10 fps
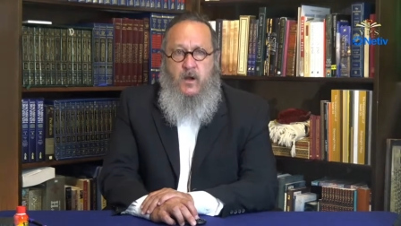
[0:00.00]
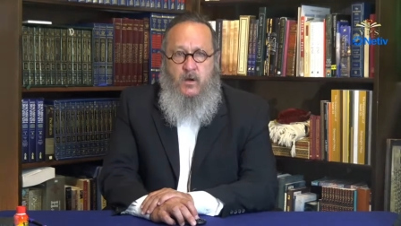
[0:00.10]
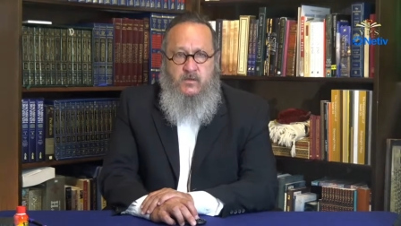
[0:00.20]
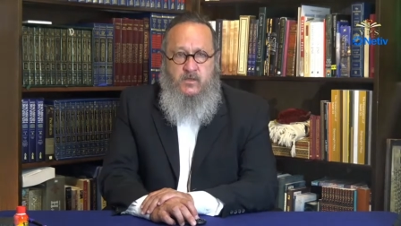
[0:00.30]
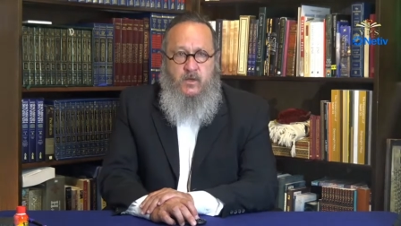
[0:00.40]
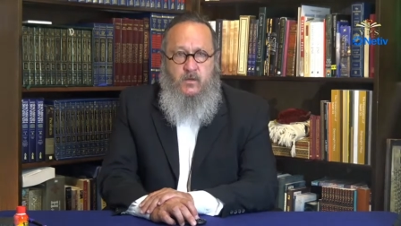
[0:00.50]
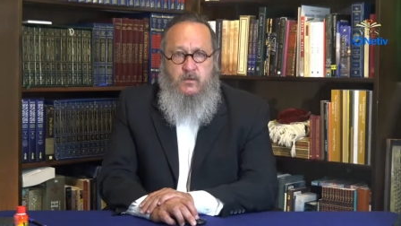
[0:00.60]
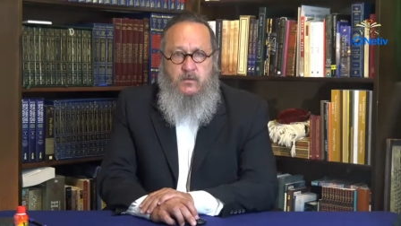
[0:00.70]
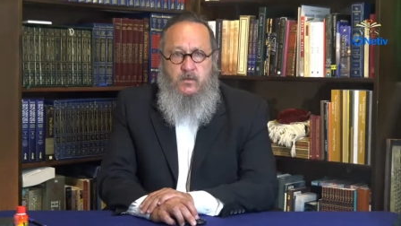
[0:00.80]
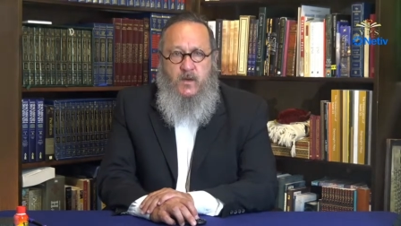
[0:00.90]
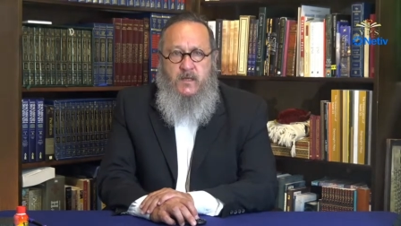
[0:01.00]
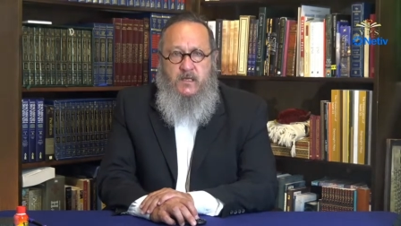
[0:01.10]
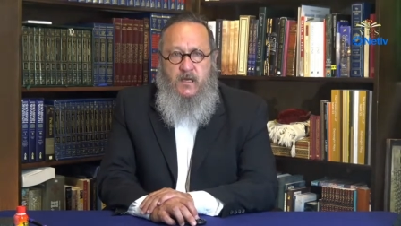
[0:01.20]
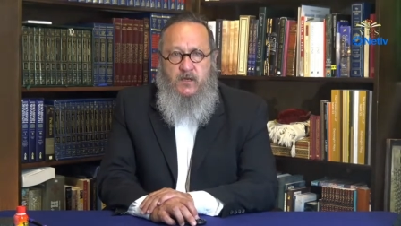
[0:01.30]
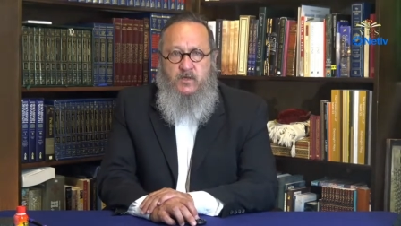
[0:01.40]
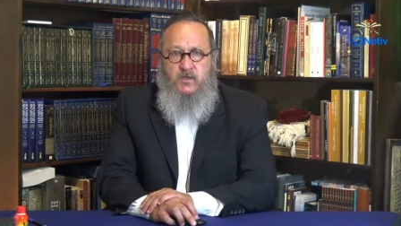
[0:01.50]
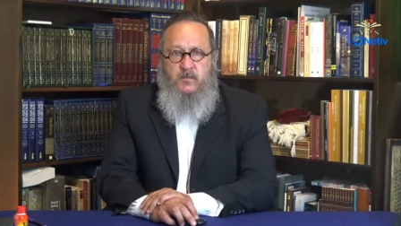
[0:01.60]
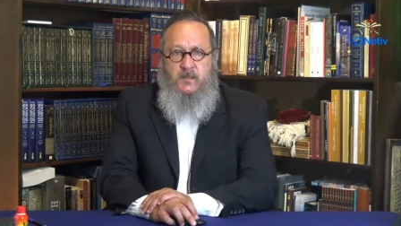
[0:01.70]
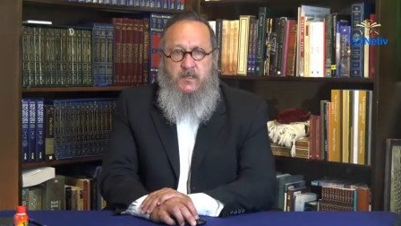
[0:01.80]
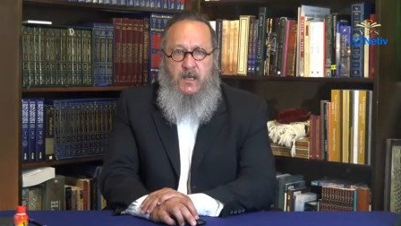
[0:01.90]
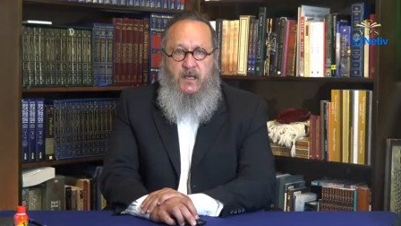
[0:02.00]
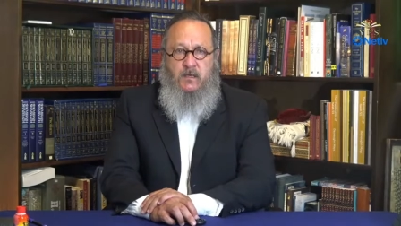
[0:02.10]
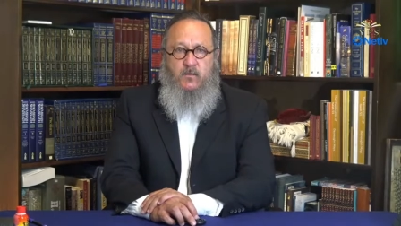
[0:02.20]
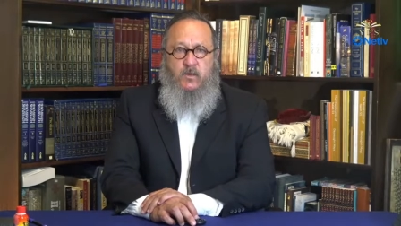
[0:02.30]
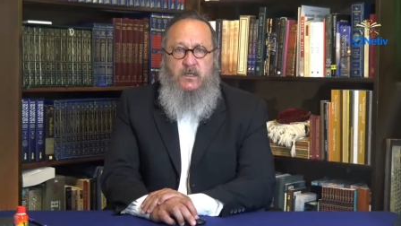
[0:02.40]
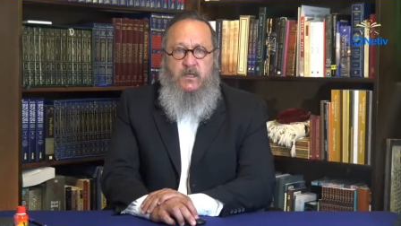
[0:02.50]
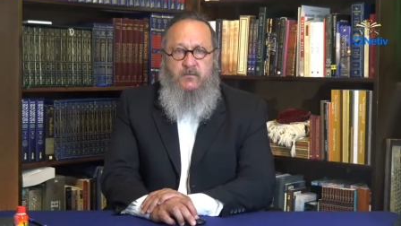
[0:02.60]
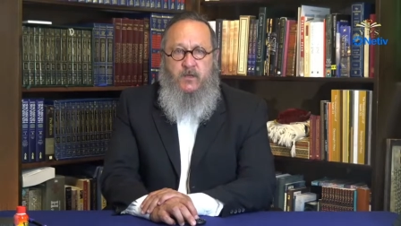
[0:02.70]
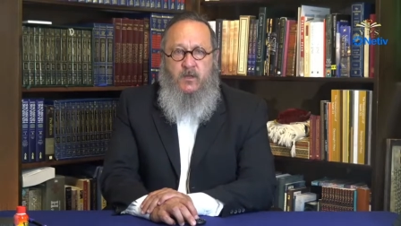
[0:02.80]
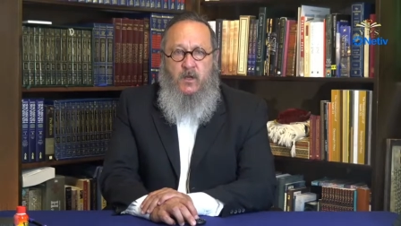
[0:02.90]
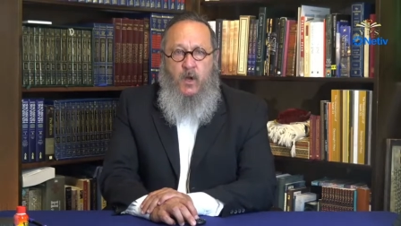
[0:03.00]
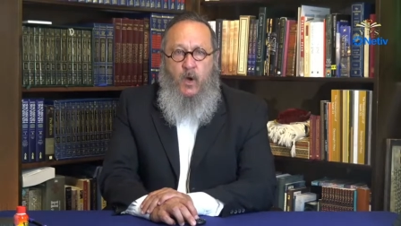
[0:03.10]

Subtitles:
Also, great care should be taken when given